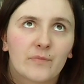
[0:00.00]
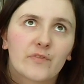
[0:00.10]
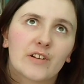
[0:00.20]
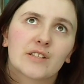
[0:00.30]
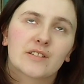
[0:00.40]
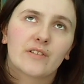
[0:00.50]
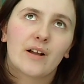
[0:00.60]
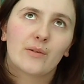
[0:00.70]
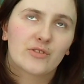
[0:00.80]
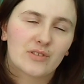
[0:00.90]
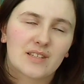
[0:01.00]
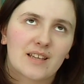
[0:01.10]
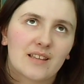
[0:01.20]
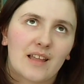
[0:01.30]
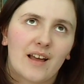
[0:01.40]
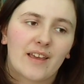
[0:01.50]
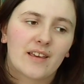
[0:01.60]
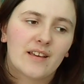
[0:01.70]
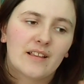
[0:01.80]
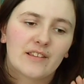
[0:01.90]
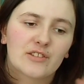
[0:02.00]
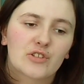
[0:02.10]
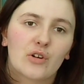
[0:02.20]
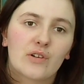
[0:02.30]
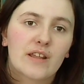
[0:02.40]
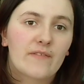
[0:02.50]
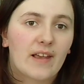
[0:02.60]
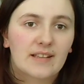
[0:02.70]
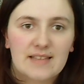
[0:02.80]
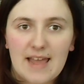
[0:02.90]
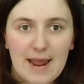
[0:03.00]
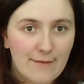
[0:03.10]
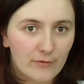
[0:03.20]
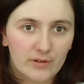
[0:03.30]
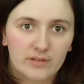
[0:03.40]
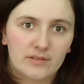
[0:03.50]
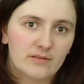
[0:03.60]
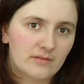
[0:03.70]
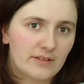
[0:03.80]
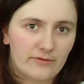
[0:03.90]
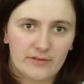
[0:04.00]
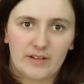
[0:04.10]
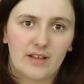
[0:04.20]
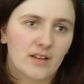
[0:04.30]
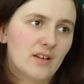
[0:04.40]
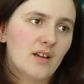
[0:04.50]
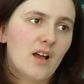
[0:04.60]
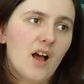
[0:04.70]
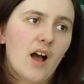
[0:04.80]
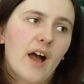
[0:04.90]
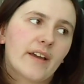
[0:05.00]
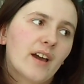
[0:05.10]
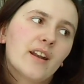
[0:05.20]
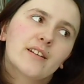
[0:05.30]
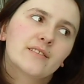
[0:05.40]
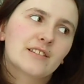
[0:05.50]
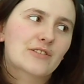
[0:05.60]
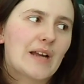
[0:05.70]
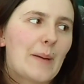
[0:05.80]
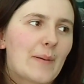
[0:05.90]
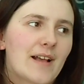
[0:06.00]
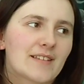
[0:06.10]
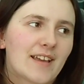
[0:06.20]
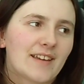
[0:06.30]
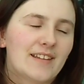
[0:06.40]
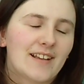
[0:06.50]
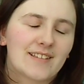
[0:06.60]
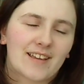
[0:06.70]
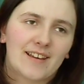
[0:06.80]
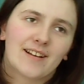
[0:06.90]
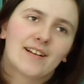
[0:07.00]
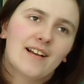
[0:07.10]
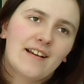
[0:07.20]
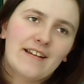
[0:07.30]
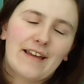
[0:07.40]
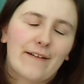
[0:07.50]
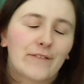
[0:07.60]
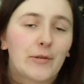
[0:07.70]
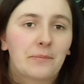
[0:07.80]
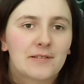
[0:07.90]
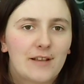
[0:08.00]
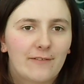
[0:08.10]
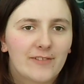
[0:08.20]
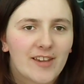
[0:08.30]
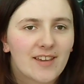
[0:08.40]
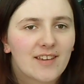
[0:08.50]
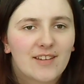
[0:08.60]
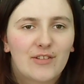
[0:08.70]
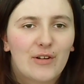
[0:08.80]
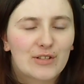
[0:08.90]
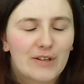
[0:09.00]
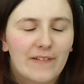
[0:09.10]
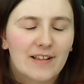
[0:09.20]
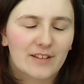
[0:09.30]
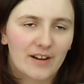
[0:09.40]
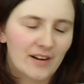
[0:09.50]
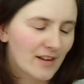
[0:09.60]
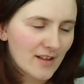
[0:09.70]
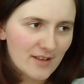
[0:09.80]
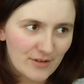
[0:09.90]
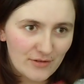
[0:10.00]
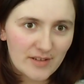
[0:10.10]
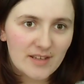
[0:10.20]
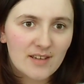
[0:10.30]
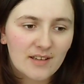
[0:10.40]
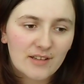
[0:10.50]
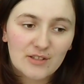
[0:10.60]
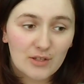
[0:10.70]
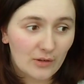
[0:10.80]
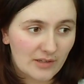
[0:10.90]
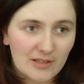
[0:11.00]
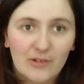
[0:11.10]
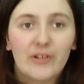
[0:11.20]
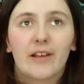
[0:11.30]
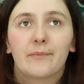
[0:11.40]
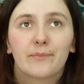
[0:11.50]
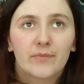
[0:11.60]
First, I would just say that dystonia affects everyone differently. I kind of describe it as a effed up snowflake. Snowflakes are unique, so dystonia.